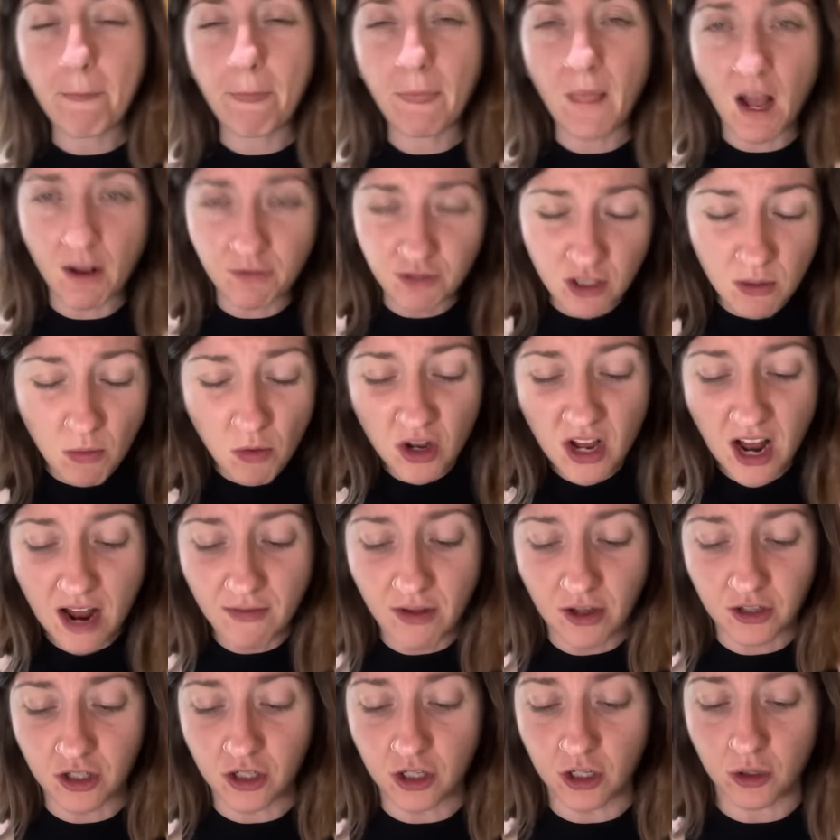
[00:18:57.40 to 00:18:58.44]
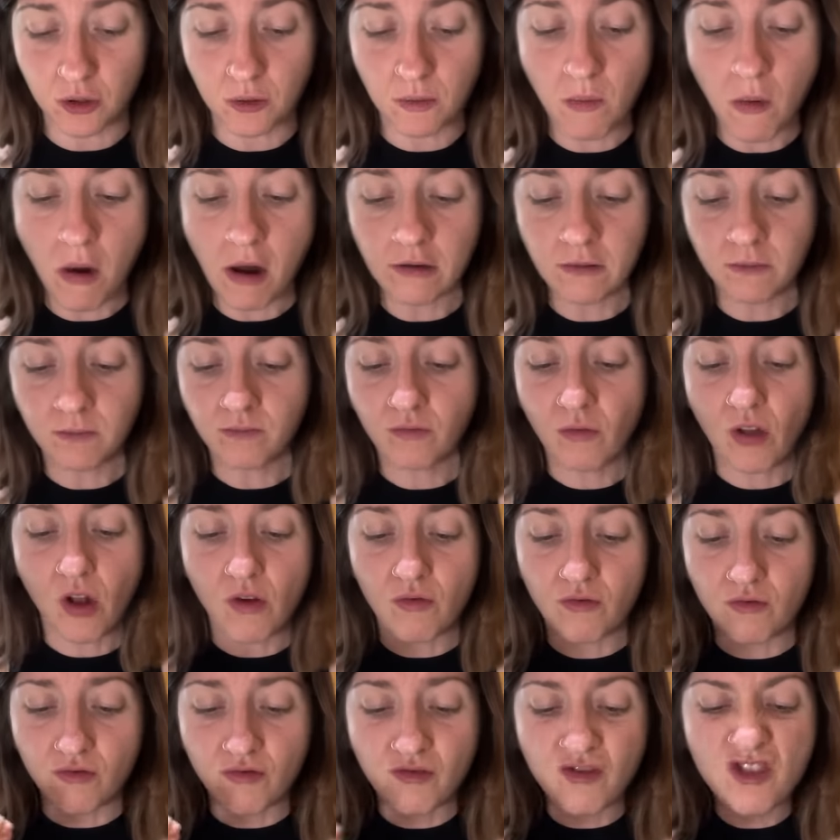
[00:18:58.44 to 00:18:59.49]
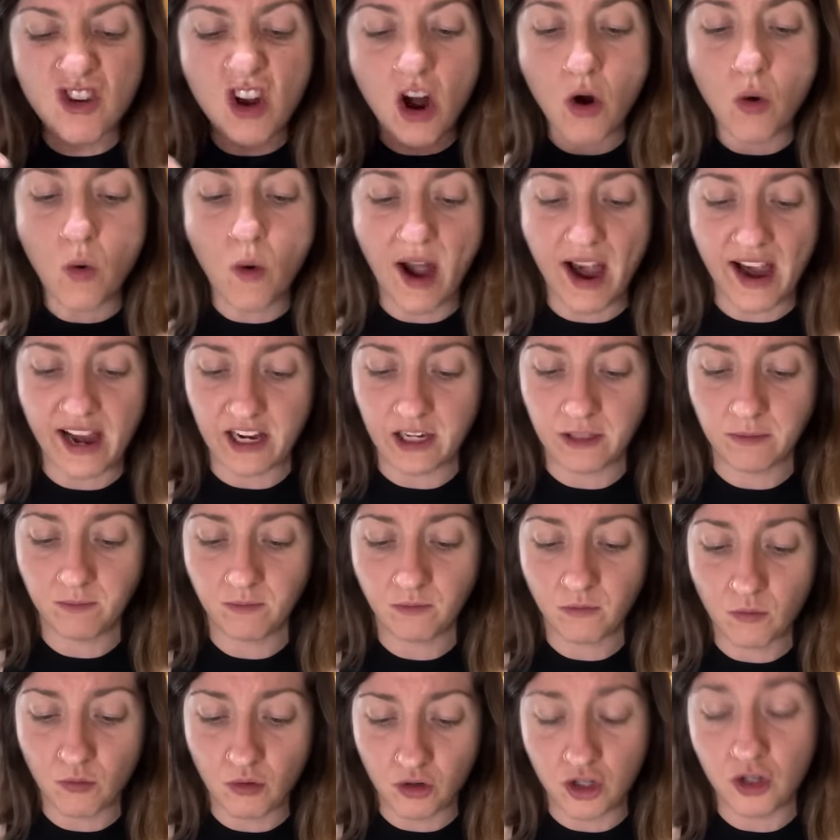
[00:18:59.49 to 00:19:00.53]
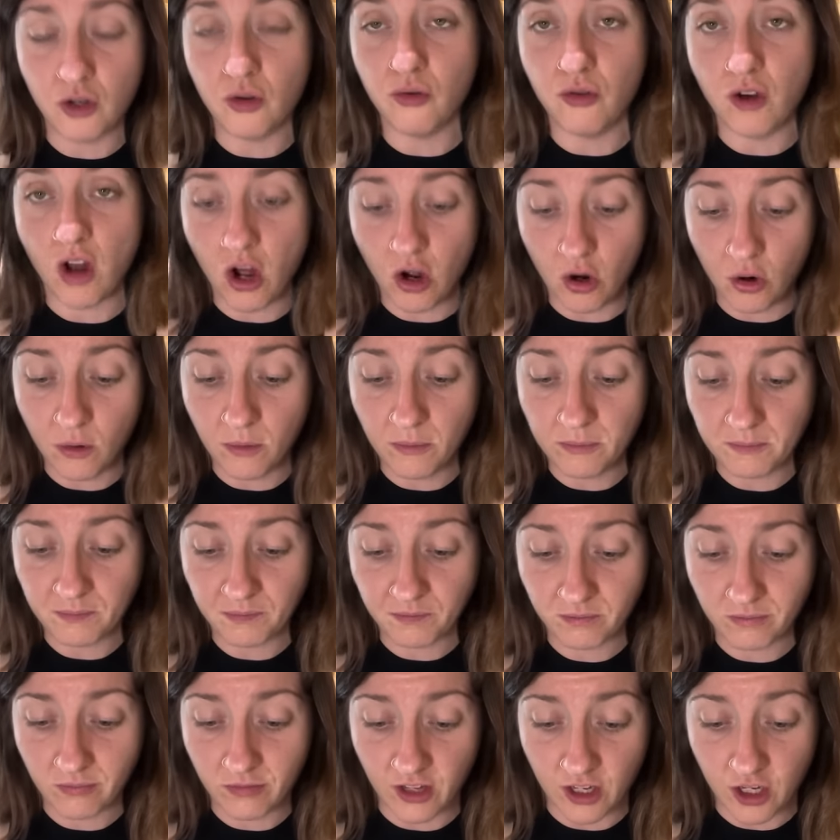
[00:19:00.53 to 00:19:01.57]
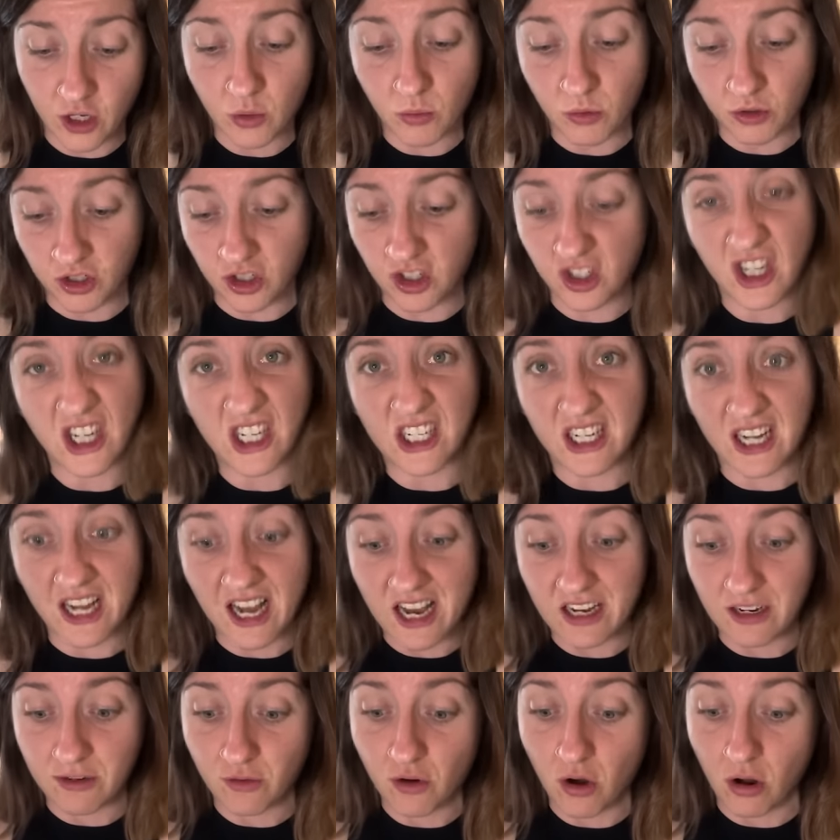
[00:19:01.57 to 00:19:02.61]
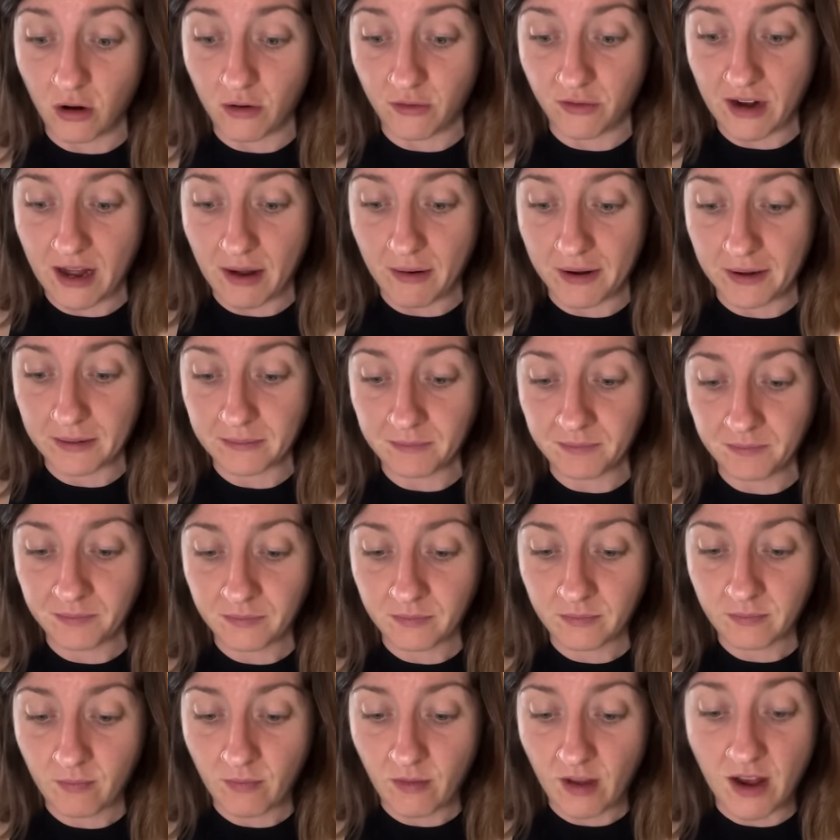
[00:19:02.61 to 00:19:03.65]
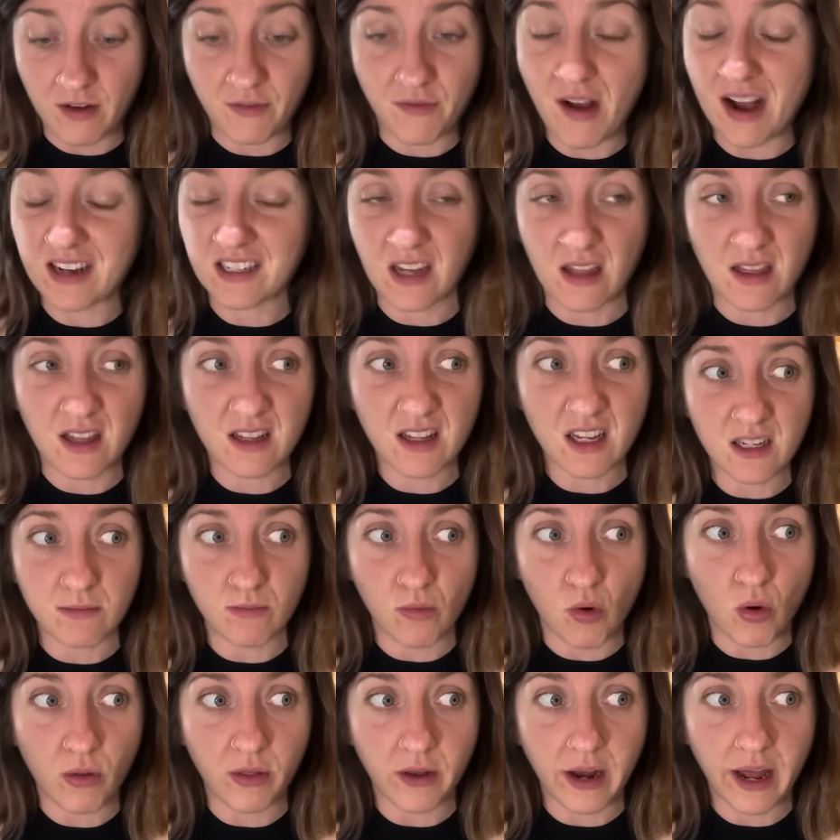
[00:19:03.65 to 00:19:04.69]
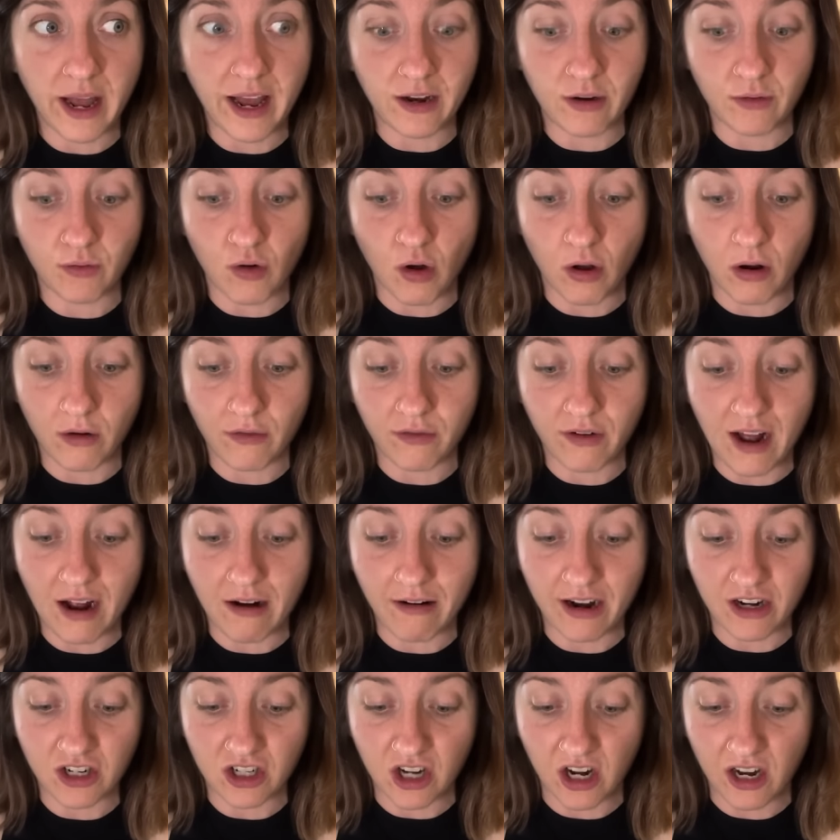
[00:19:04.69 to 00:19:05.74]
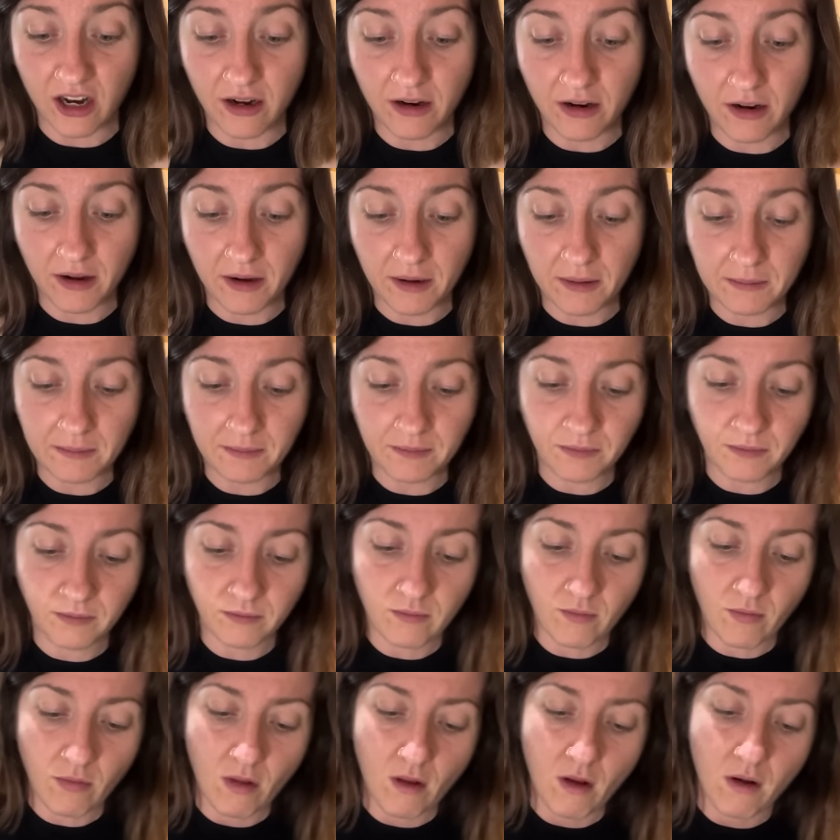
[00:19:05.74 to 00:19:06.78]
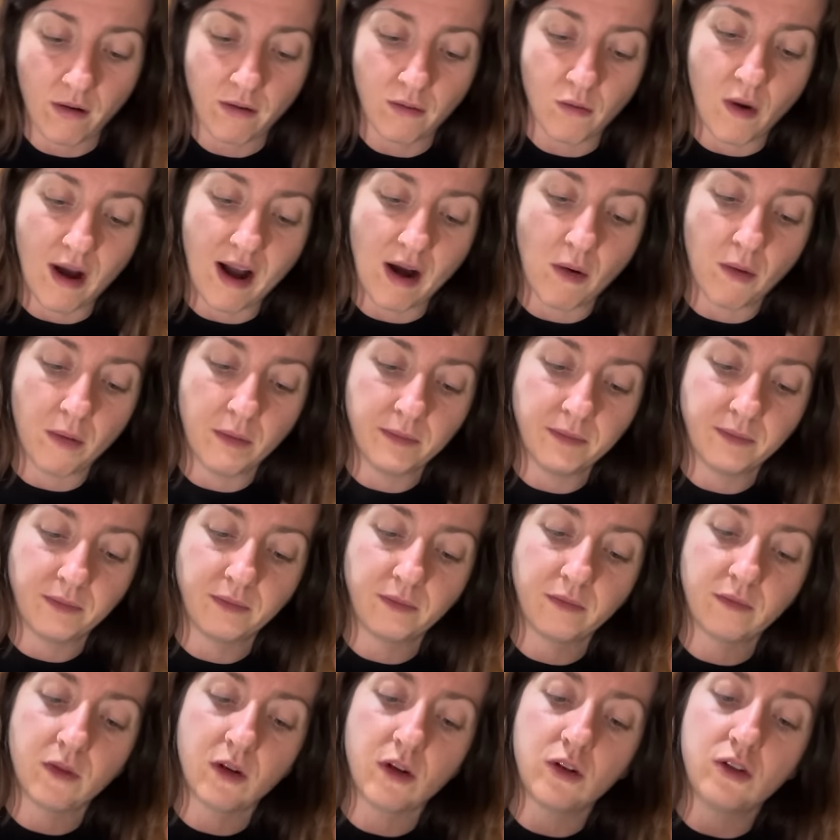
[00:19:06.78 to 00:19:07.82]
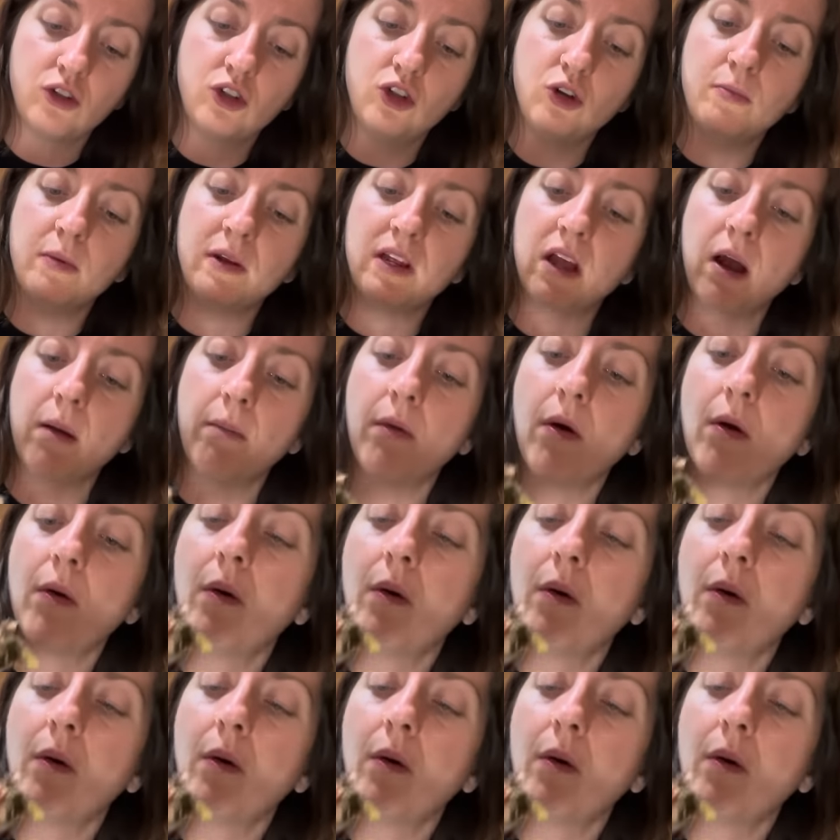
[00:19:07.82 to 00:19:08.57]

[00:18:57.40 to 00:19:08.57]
If someone gave that to you, no way would you know that you were just eating a head of cauliflower. In fact, I think more than a head of cauliflower, actually. Wow, super yum.